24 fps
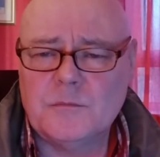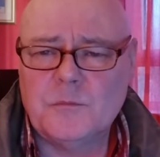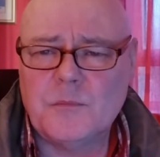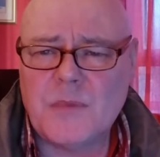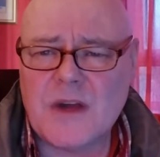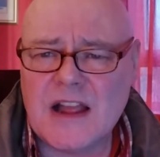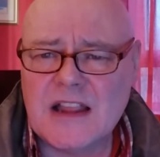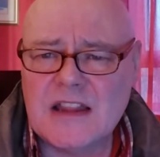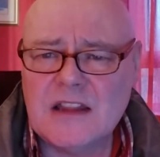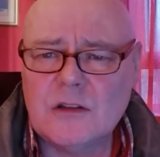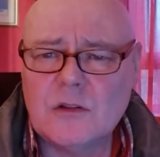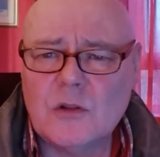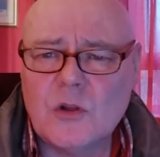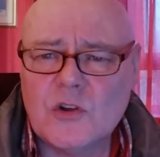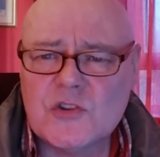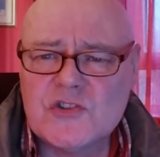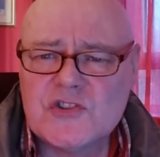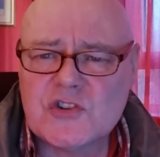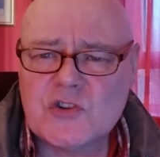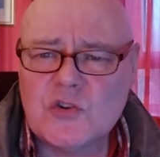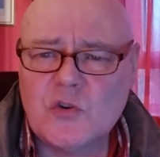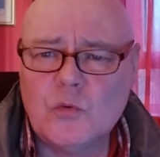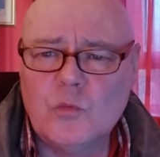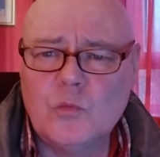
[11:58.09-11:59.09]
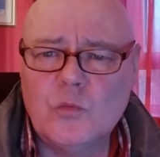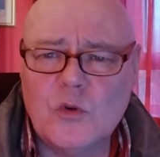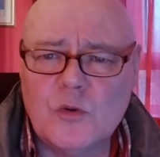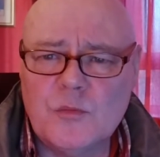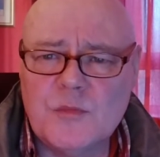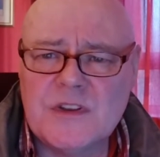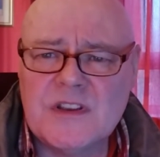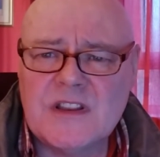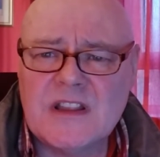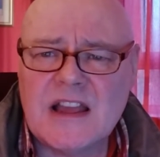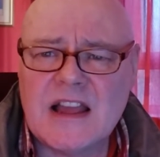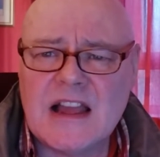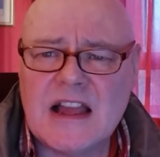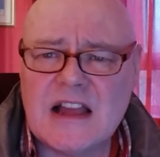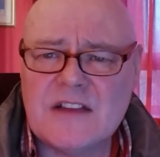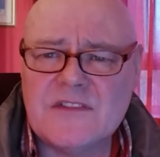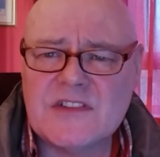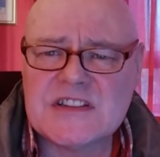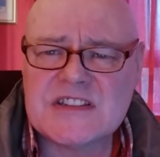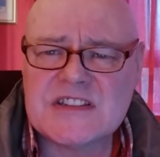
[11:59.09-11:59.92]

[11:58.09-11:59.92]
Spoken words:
biological women, have a